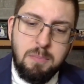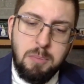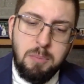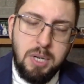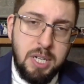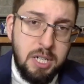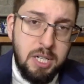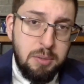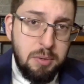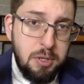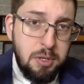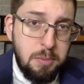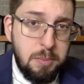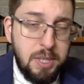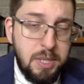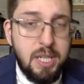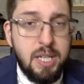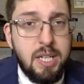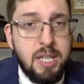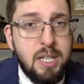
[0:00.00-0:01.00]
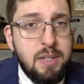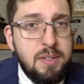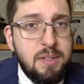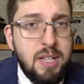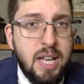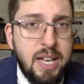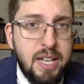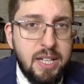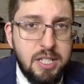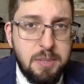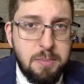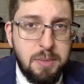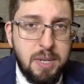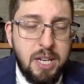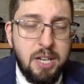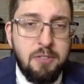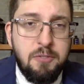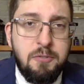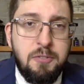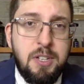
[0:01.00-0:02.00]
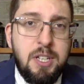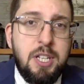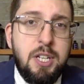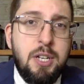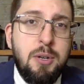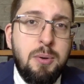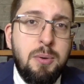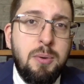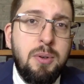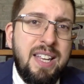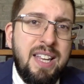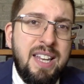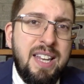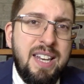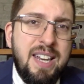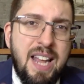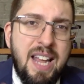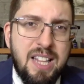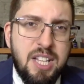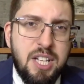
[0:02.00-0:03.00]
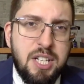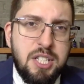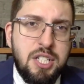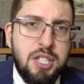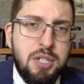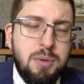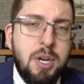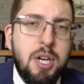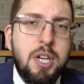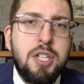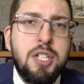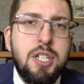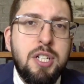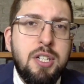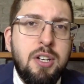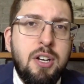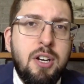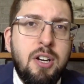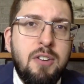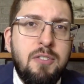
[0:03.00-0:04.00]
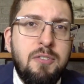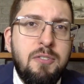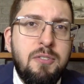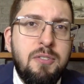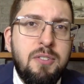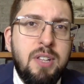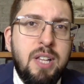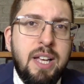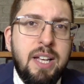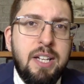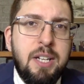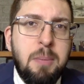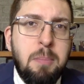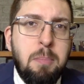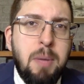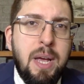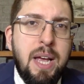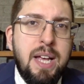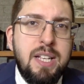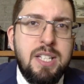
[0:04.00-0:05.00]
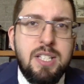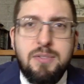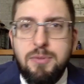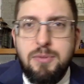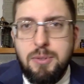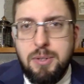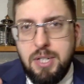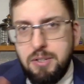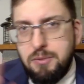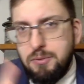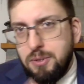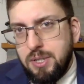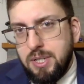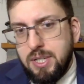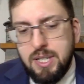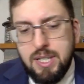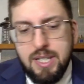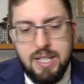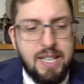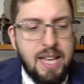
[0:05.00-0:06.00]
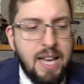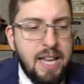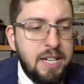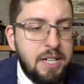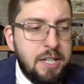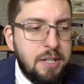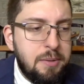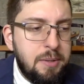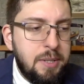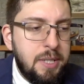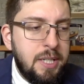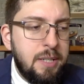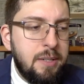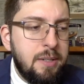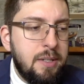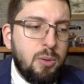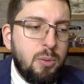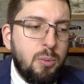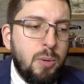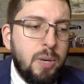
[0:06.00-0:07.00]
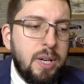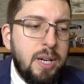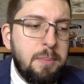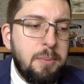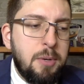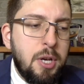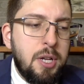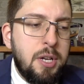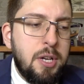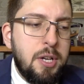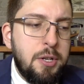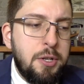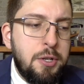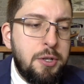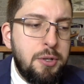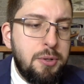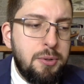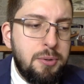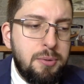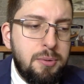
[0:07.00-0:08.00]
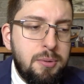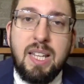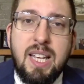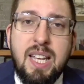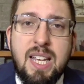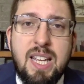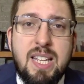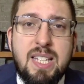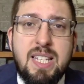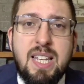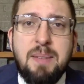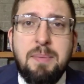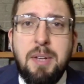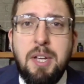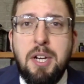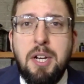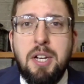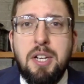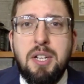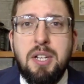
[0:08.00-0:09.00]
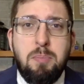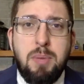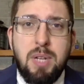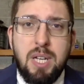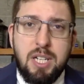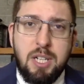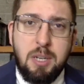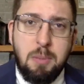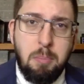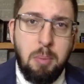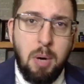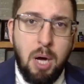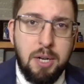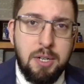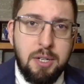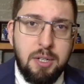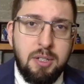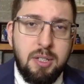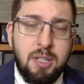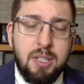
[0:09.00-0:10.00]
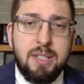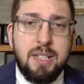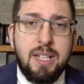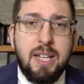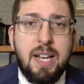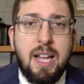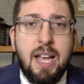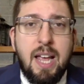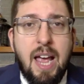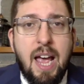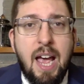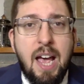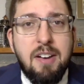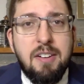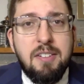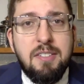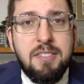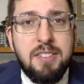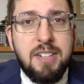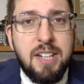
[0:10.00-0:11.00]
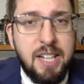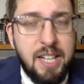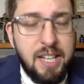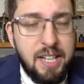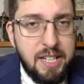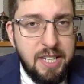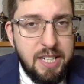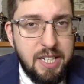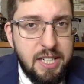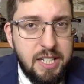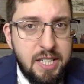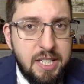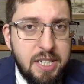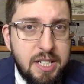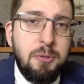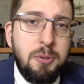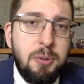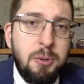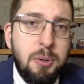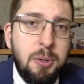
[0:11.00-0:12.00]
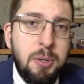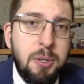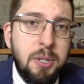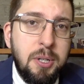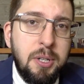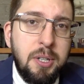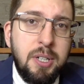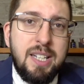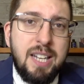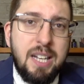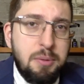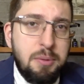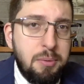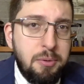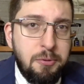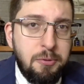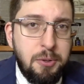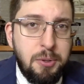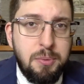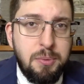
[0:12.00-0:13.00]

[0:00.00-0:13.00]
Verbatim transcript: but it would be like some kind of video in that construction of like the best for different category. What I'm gonna do is I'm gonna pick the bottle that I have that I need for that review